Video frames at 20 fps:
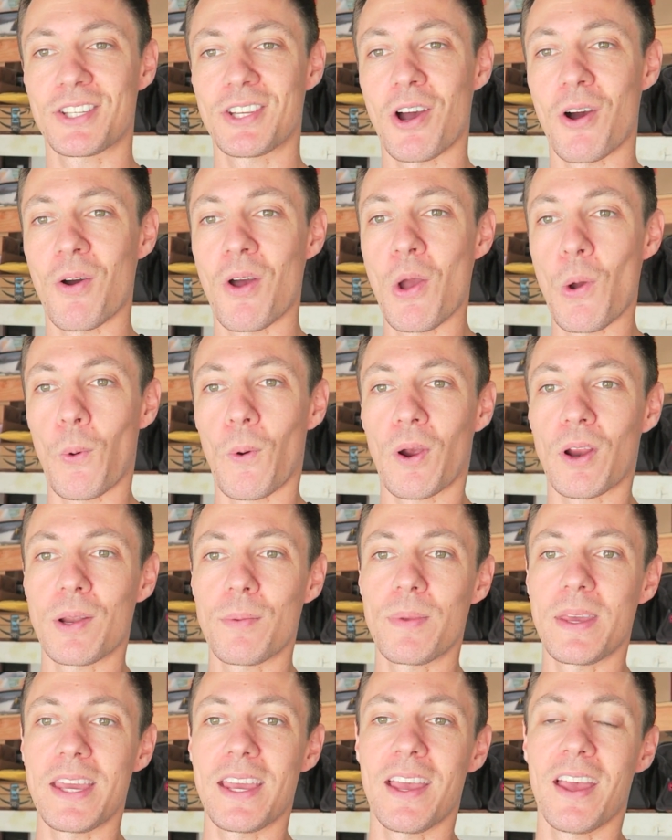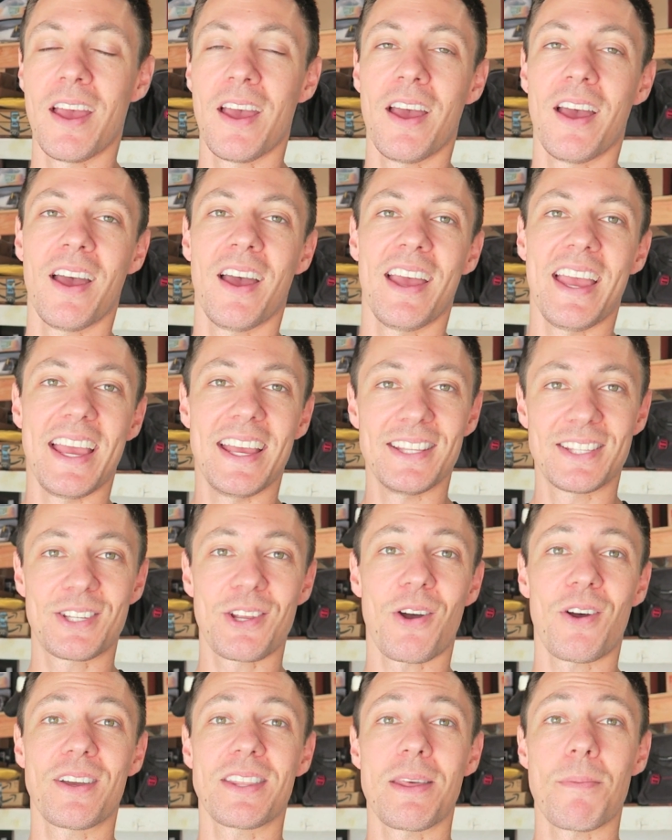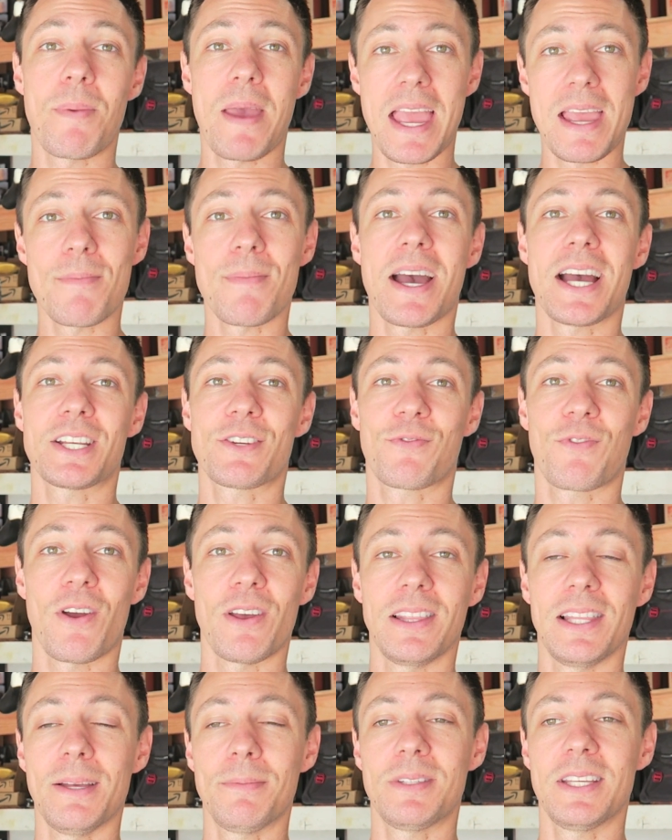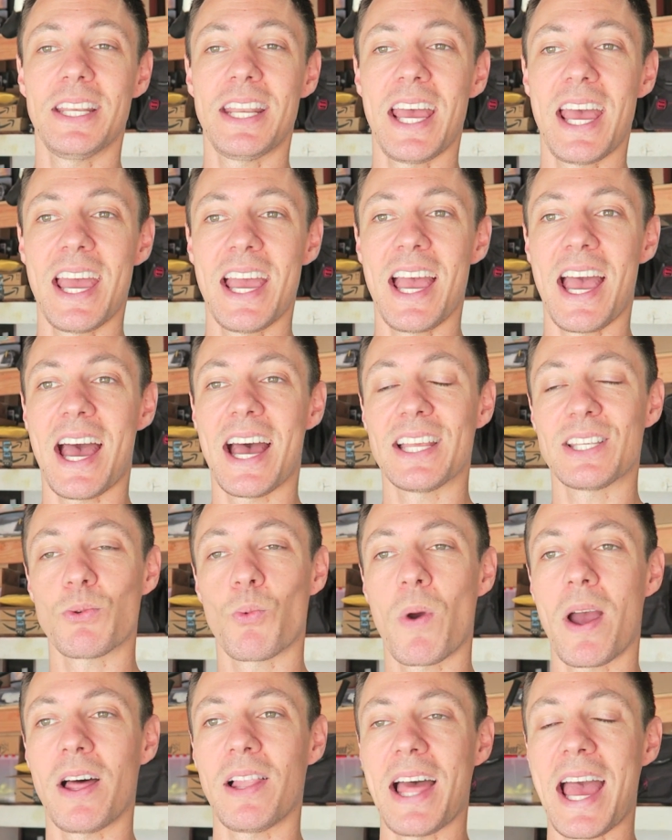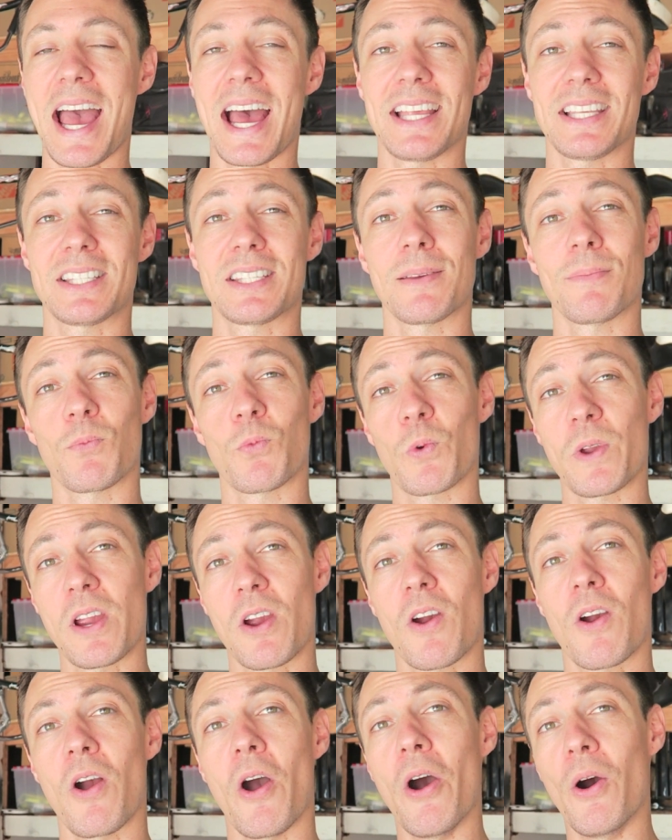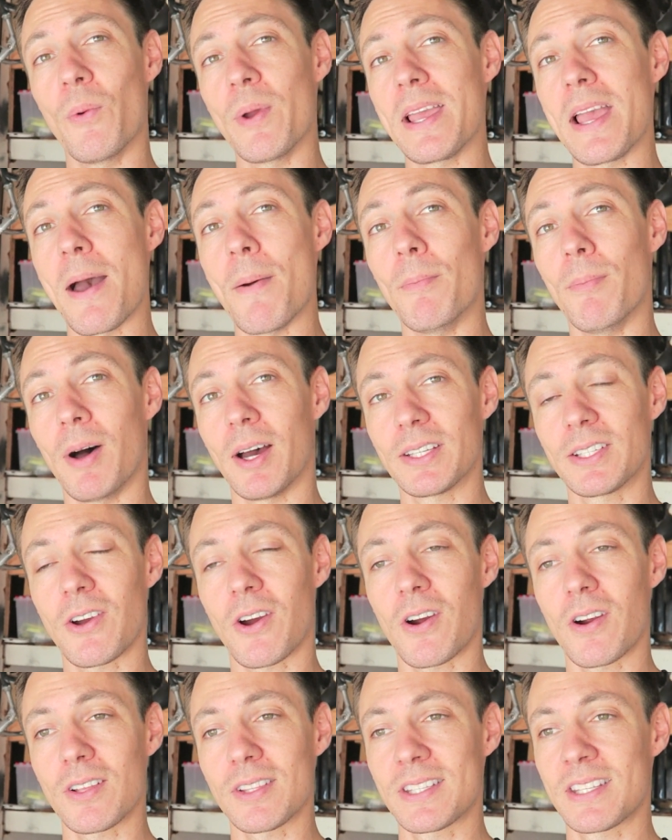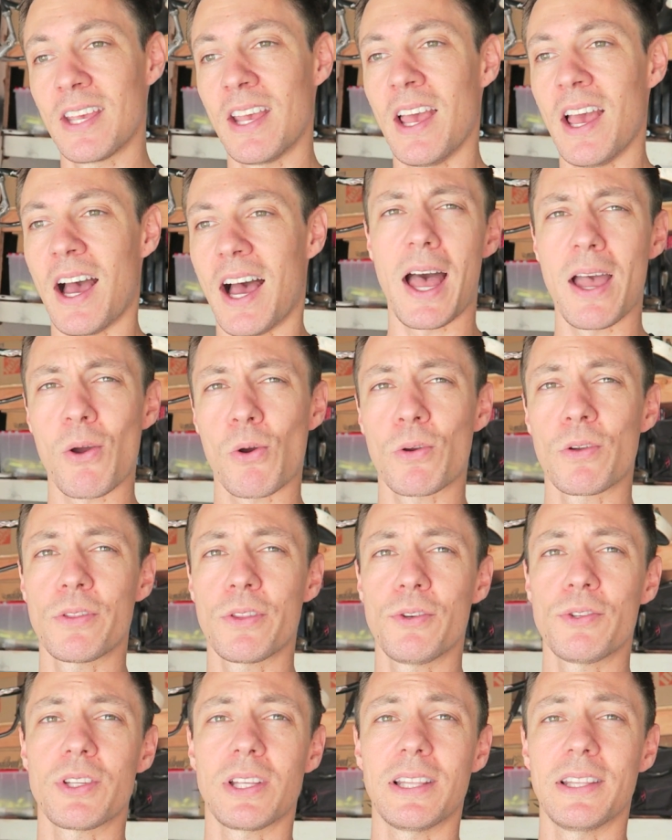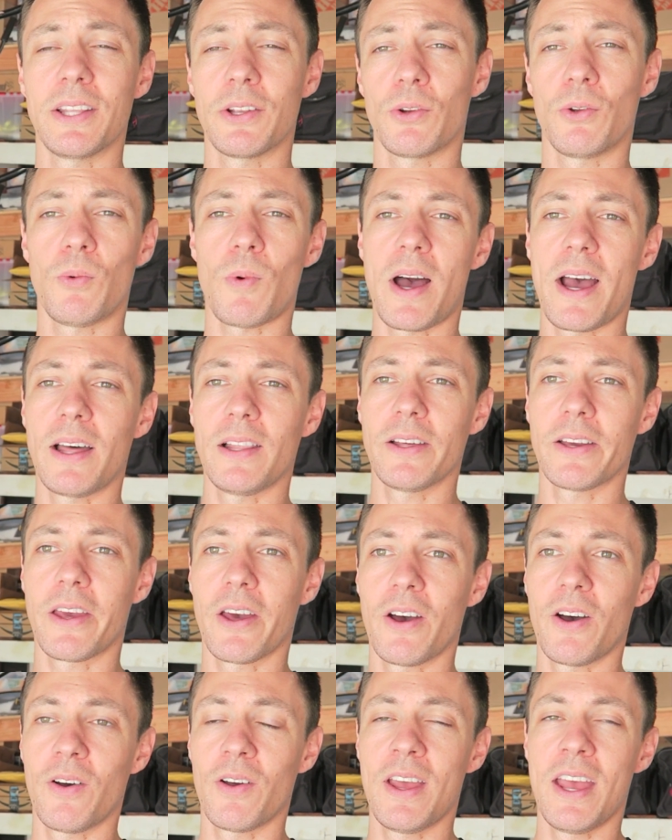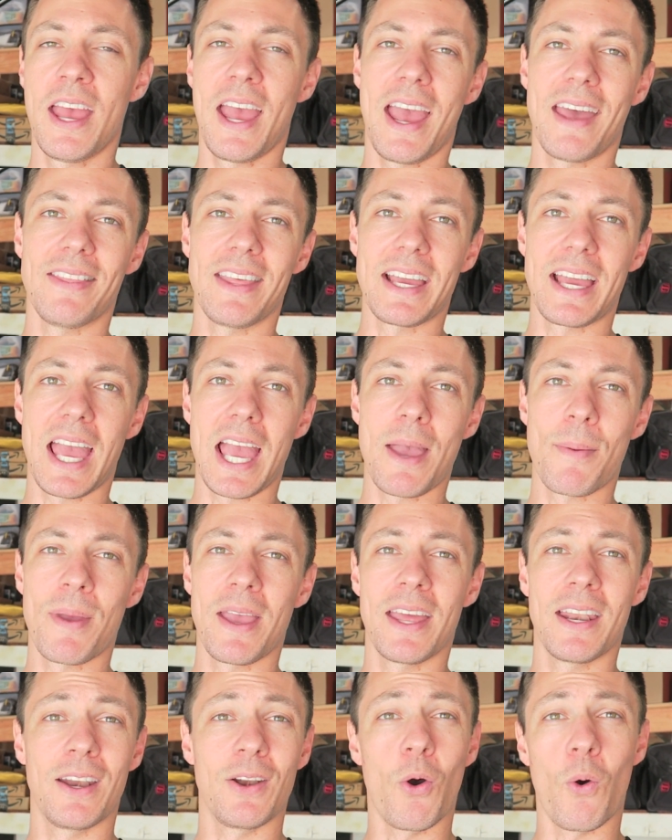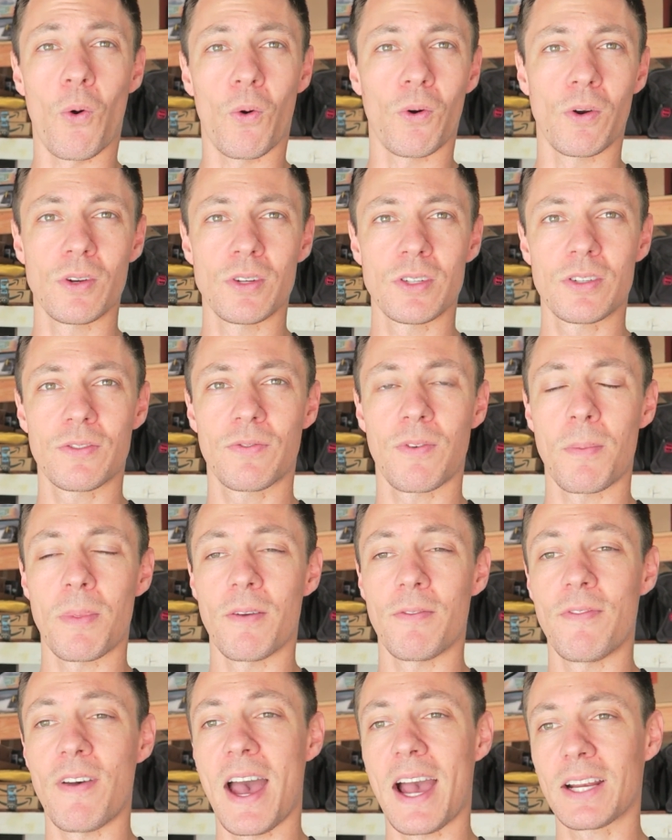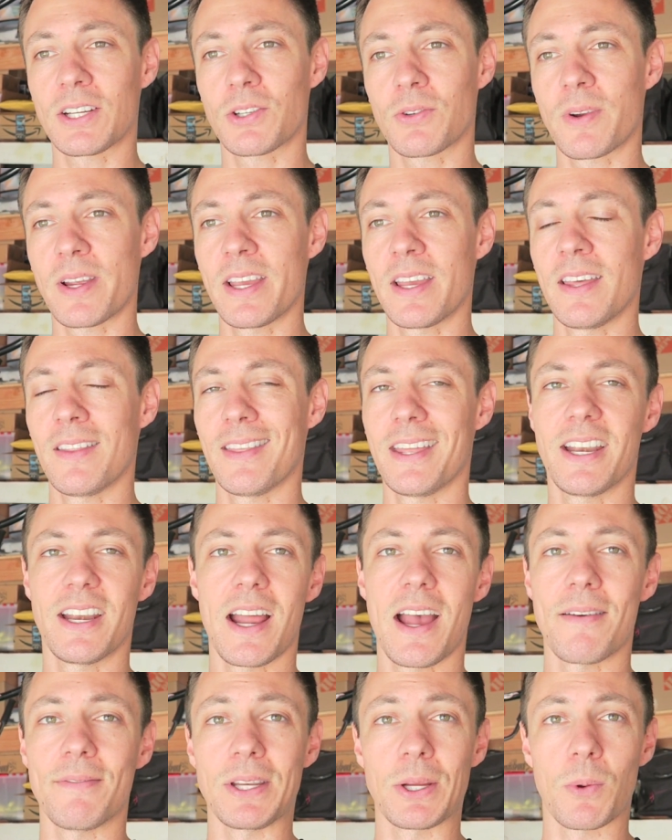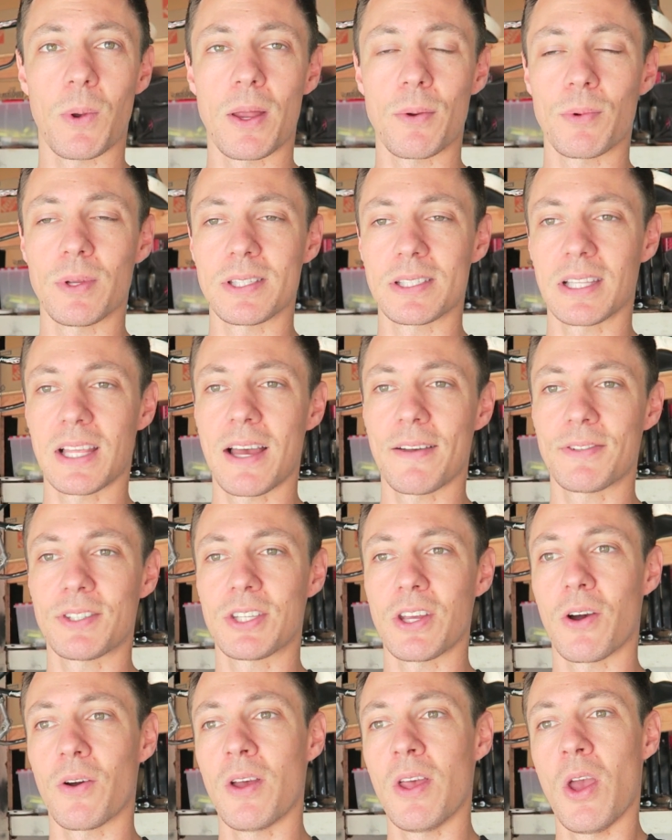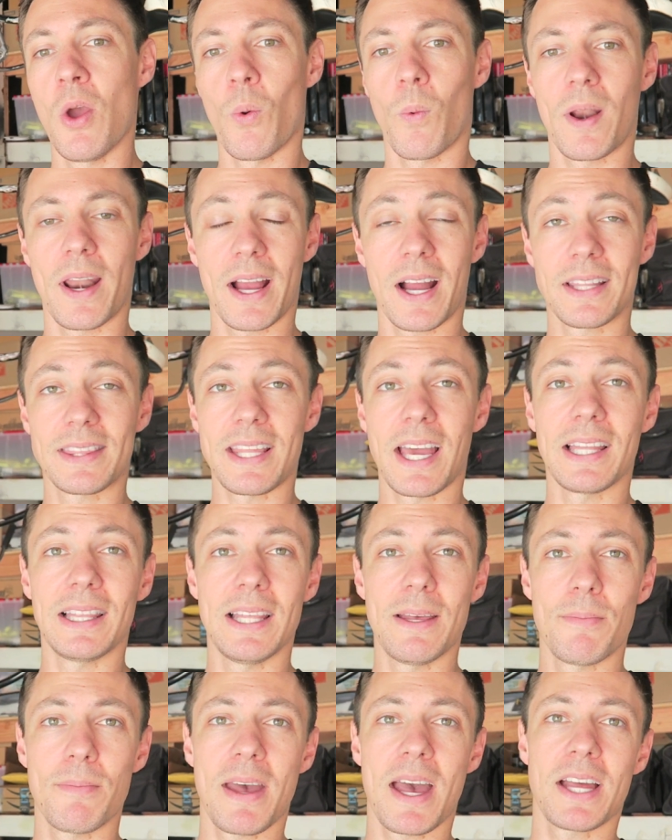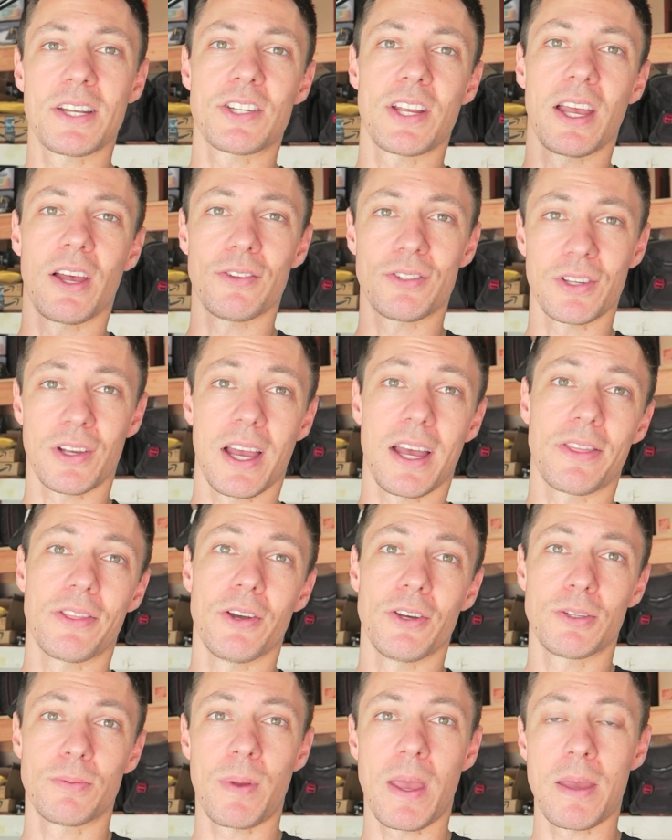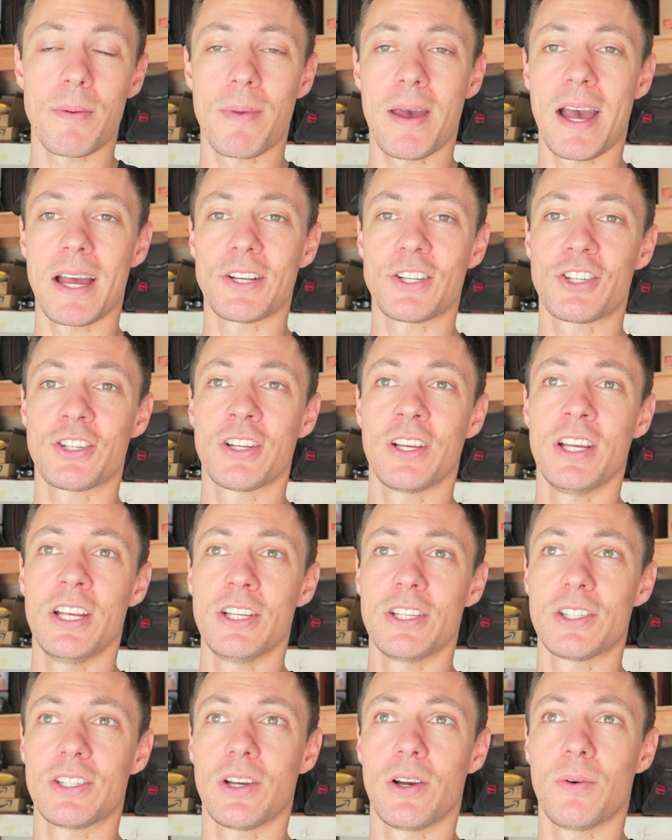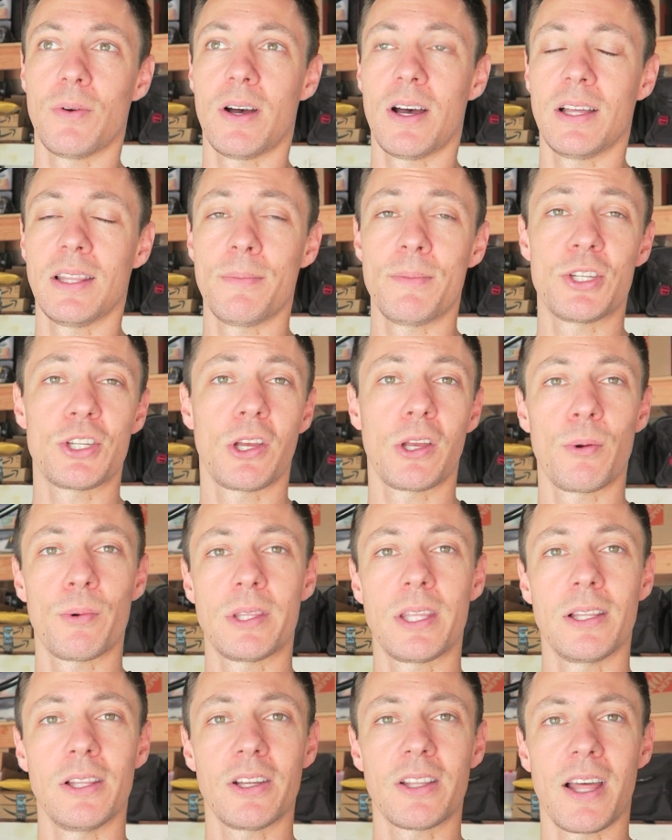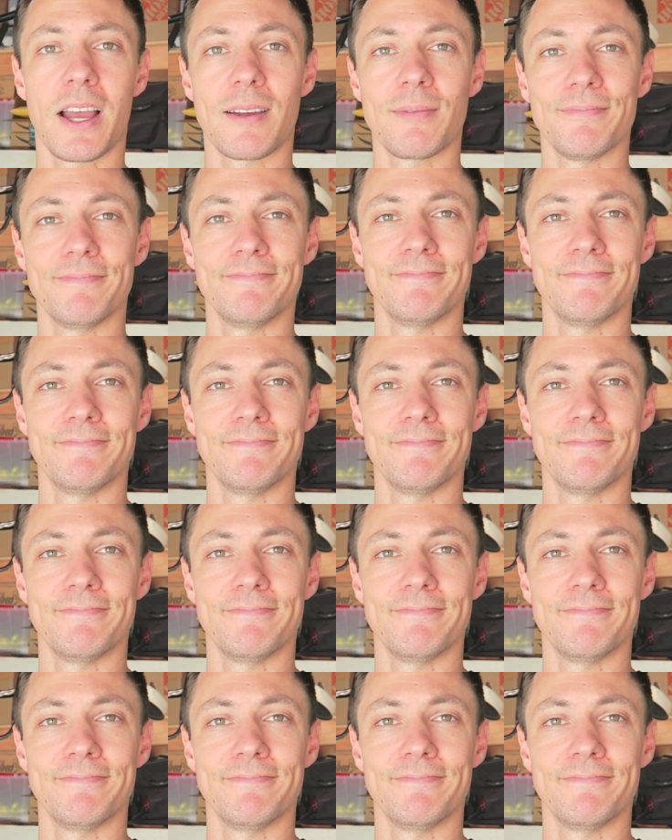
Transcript: So we're gonna be installing the paint match front lip today, as well as some rear OEM mudguards. I ordered those a little while ago, and they came in an orange from the factory. They didn't have any red ones left, so when I got that lip matched, I also got those paint matched. So let me show you what they look like.